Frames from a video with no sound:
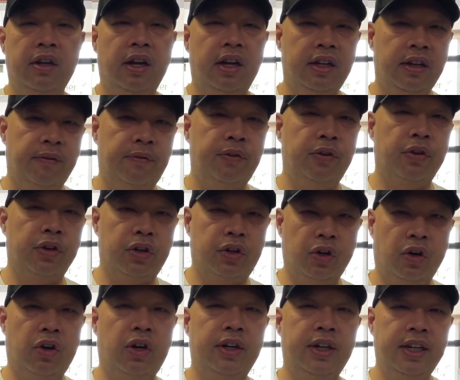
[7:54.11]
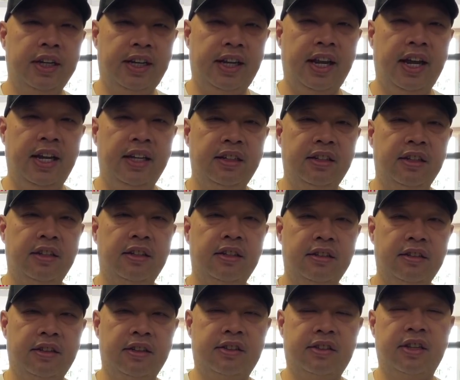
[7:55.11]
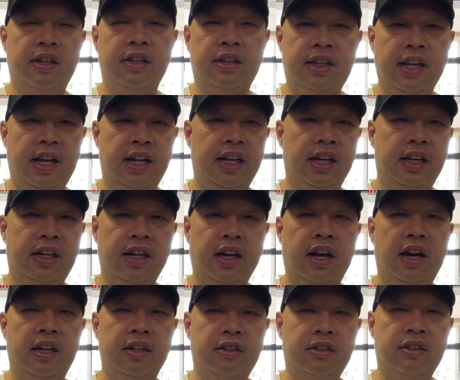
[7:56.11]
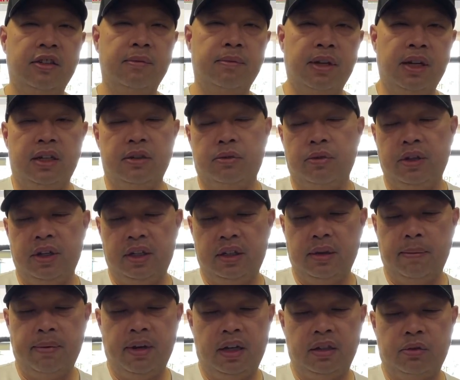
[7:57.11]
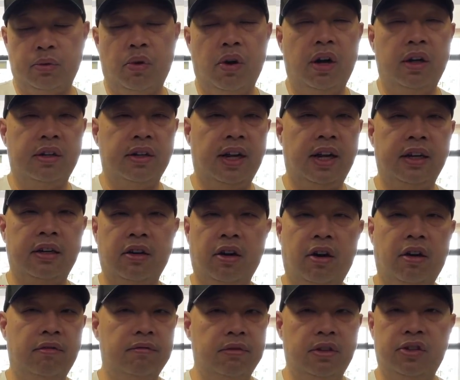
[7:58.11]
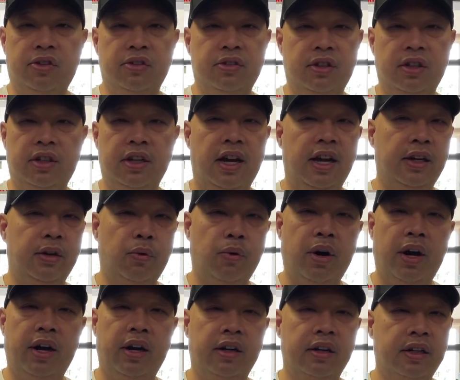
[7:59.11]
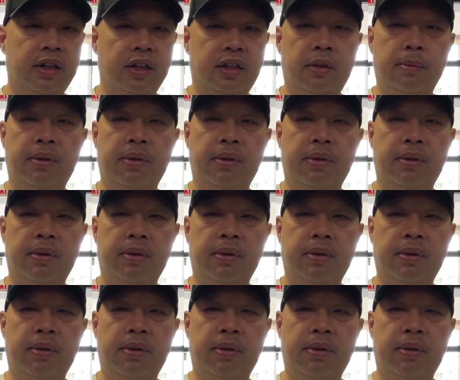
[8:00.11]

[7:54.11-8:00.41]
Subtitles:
And if you're going to get the Synthetic Gut, might as well get the best one. This is the DynaWire. Get the